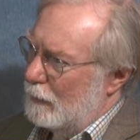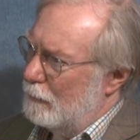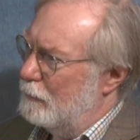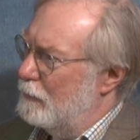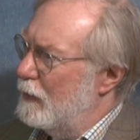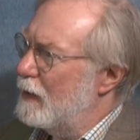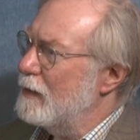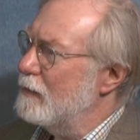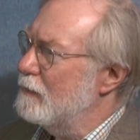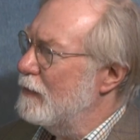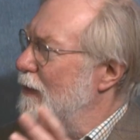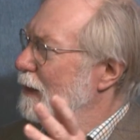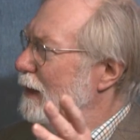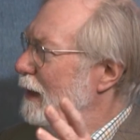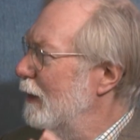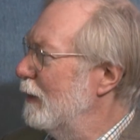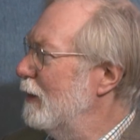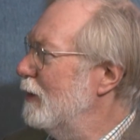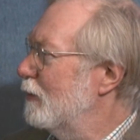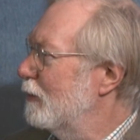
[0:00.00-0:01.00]
very, very
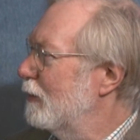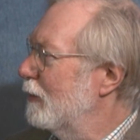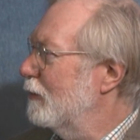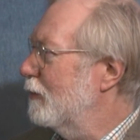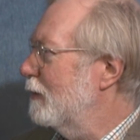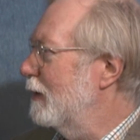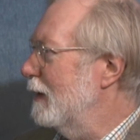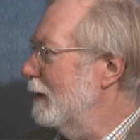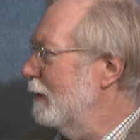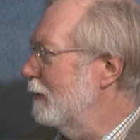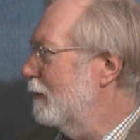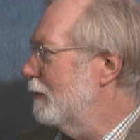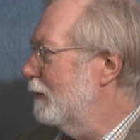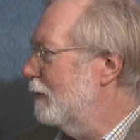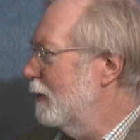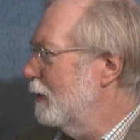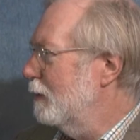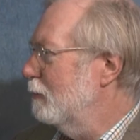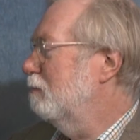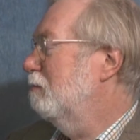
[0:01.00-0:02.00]
low interest rates.
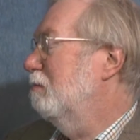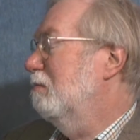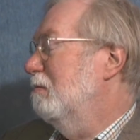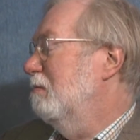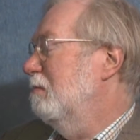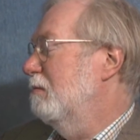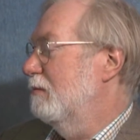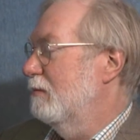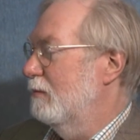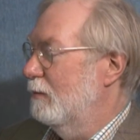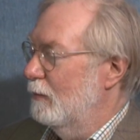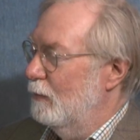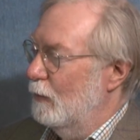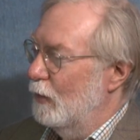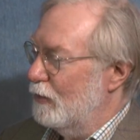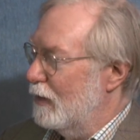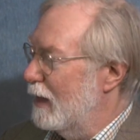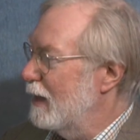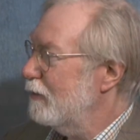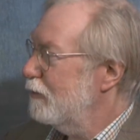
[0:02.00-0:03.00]
So
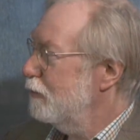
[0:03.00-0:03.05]
was that